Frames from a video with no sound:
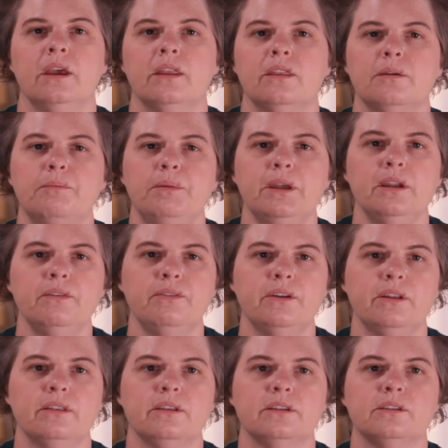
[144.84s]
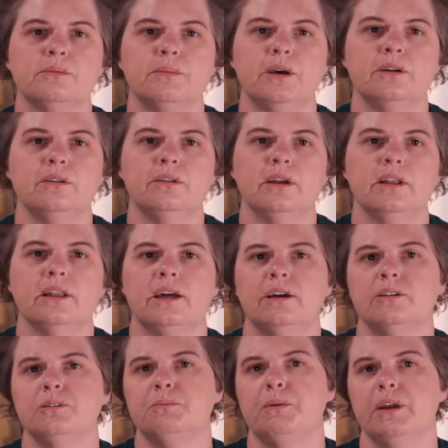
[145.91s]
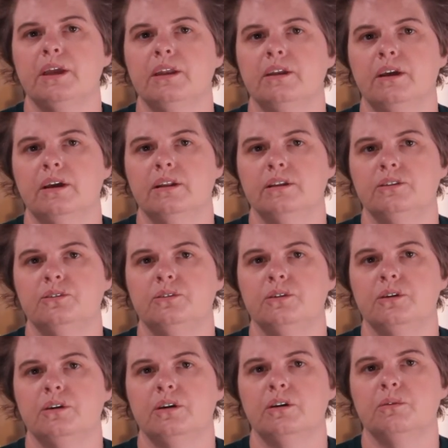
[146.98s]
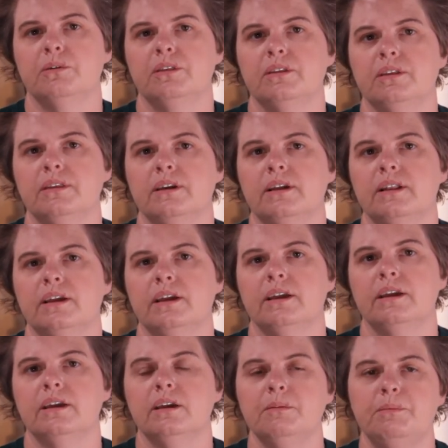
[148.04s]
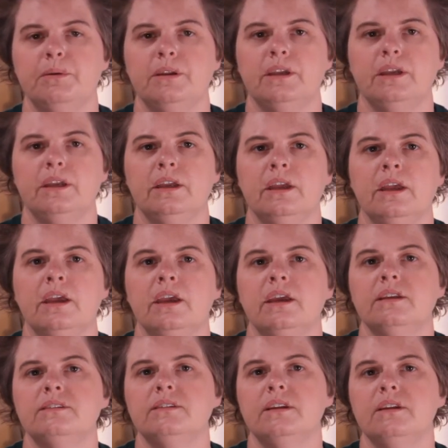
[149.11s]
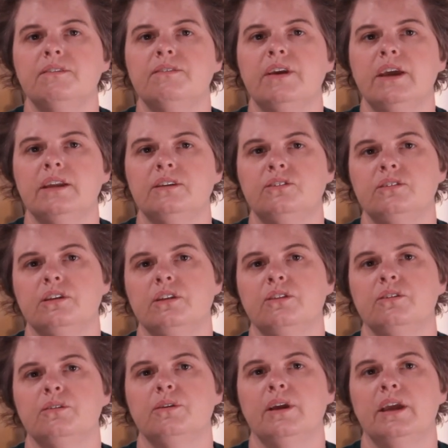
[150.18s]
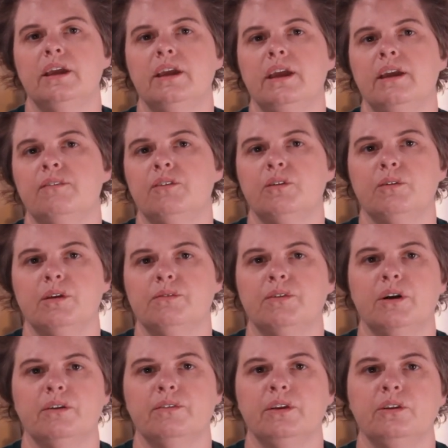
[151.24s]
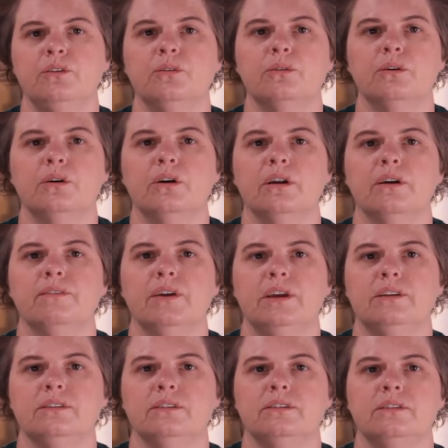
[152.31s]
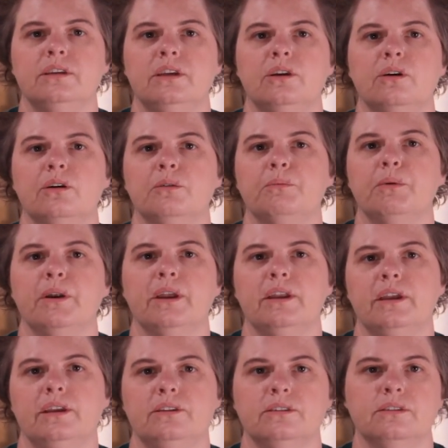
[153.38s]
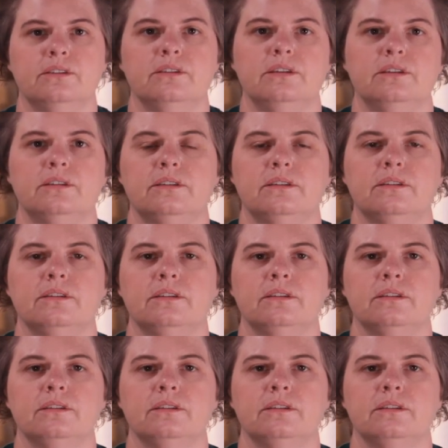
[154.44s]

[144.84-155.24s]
The benefit of this model allows brand knowledge to occur within the client company instead of vanishing through a ever-revolving door of agency or brand agencies.